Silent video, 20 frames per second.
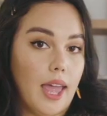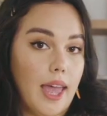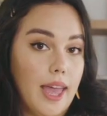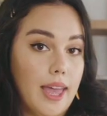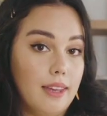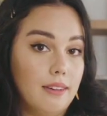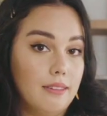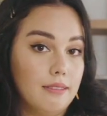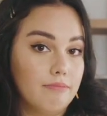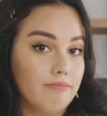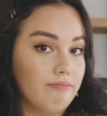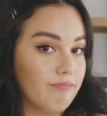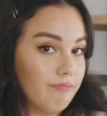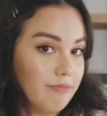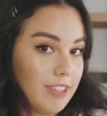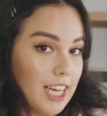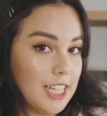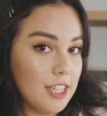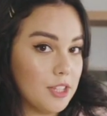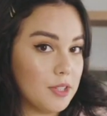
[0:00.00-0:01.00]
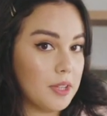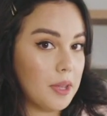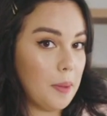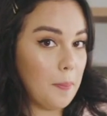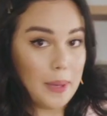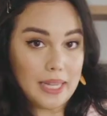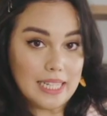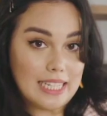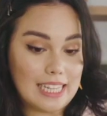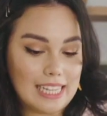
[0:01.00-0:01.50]
And that's
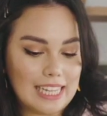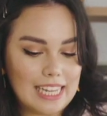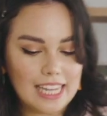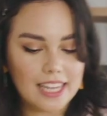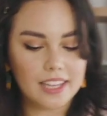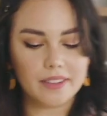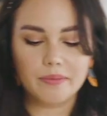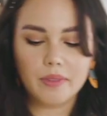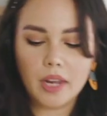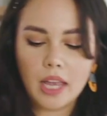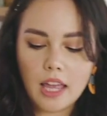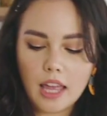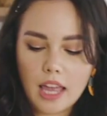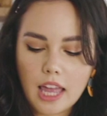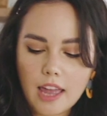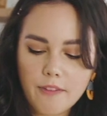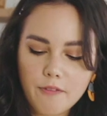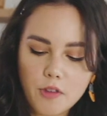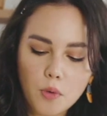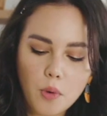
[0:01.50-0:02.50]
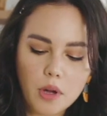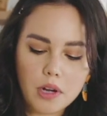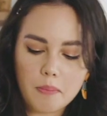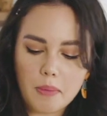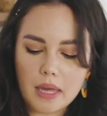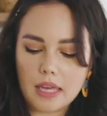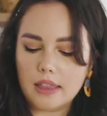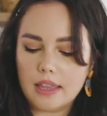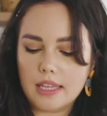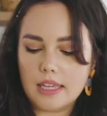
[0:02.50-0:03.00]
basically it. If you want to
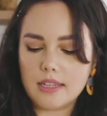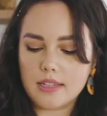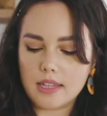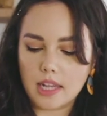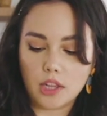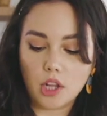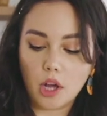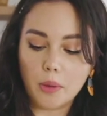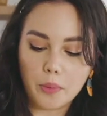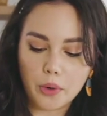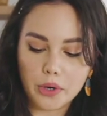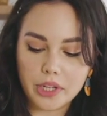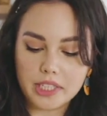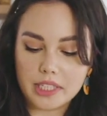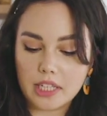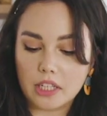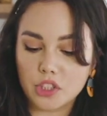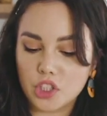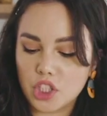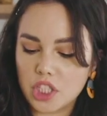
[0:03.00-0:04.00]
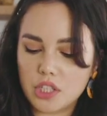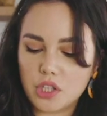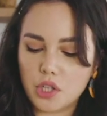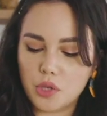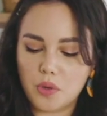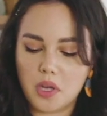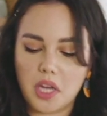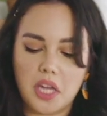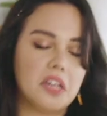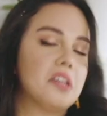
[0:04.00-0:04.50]
make this a lot more indulgent,
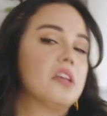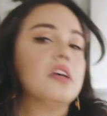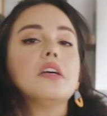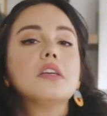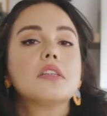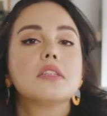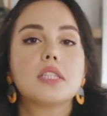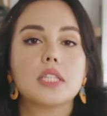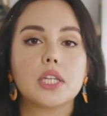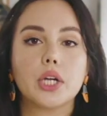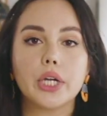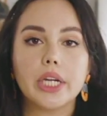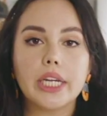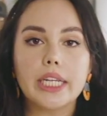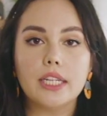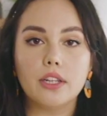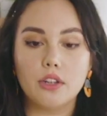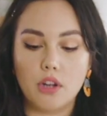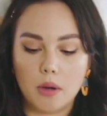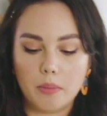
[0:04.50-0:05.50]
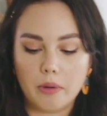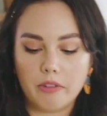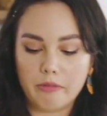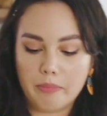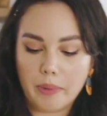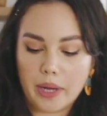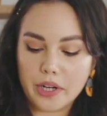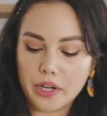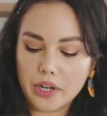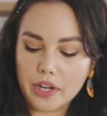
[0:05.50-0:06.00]
you can stir in a knob
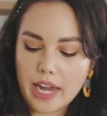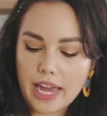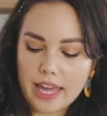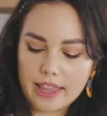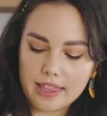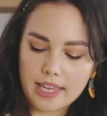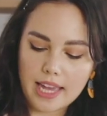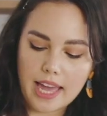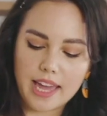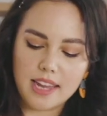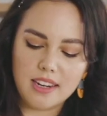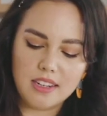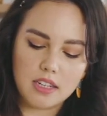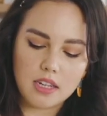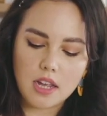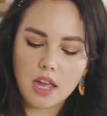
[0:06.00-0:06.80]
of butter at the end.